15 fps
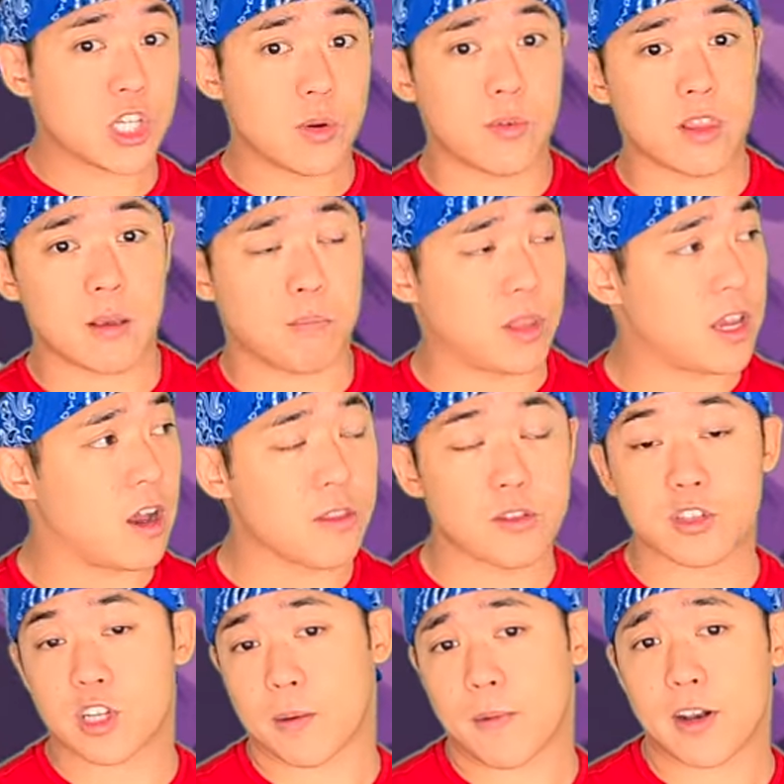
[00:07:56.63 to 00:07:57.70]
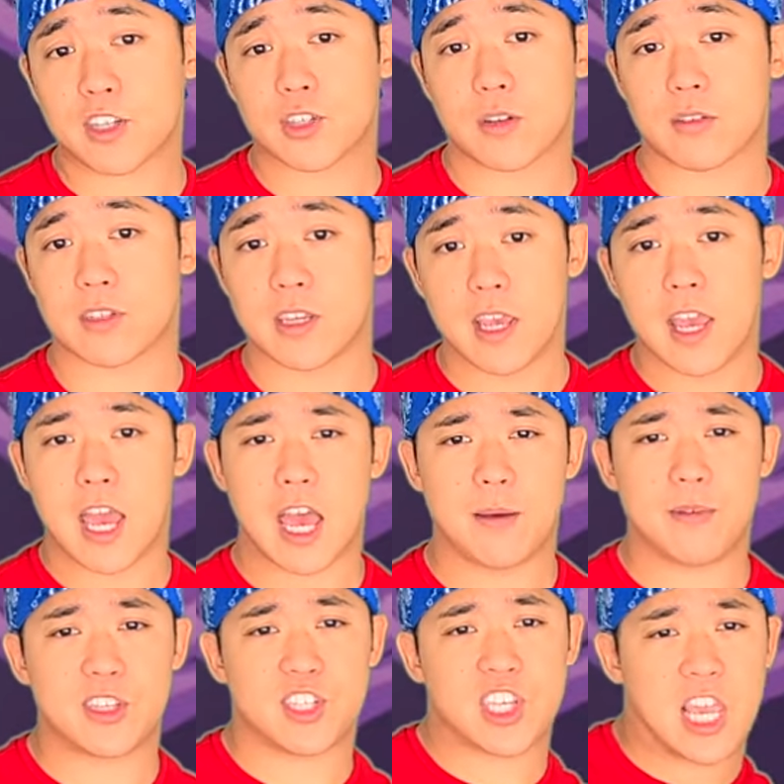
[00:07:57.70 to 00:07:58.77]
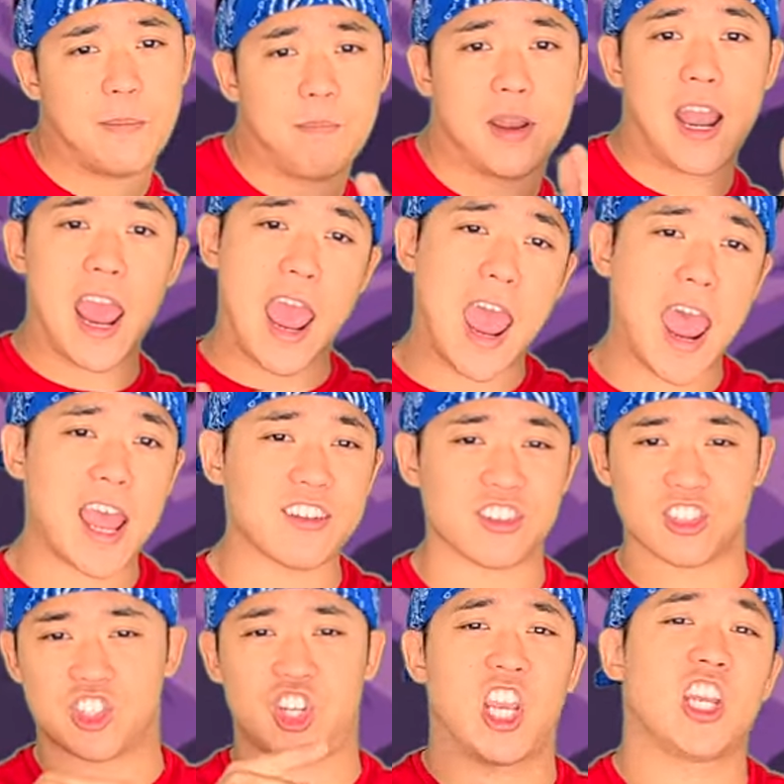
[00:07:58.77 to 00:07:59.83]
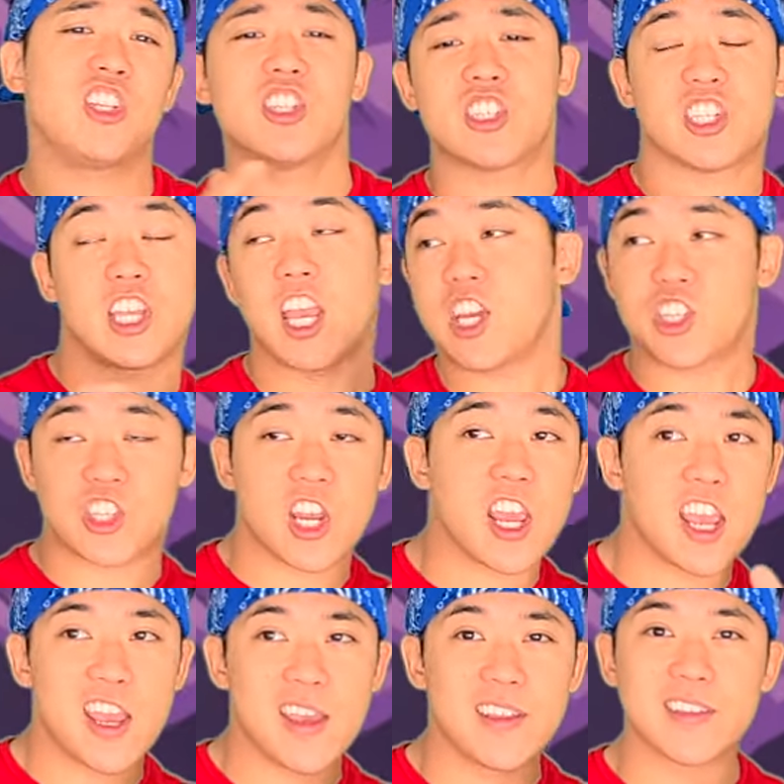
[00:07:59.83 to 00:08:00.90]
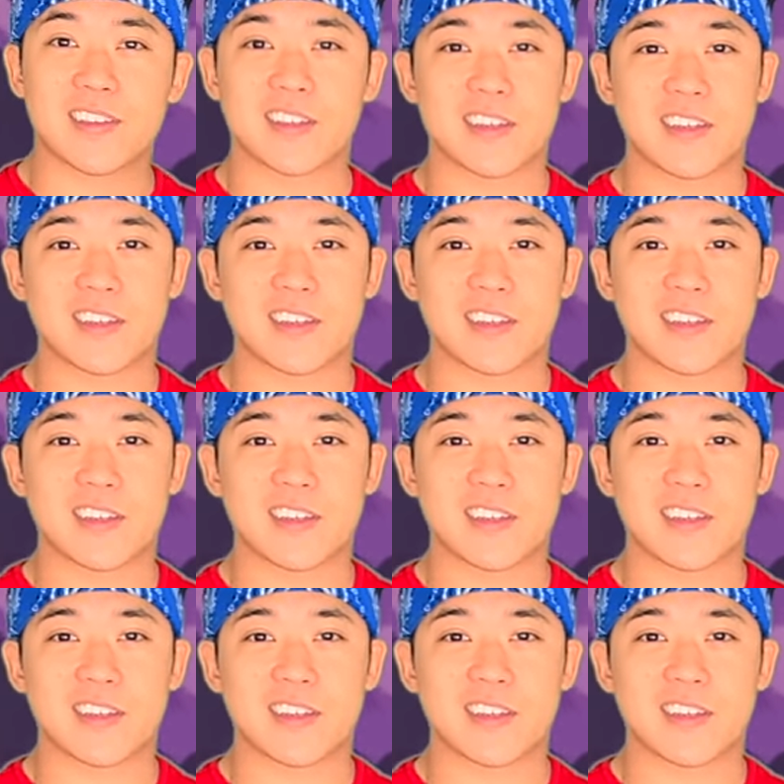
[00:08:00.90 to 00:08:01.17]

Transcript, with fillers: when they play all those commercials. I'd be skipping ads, changing stations.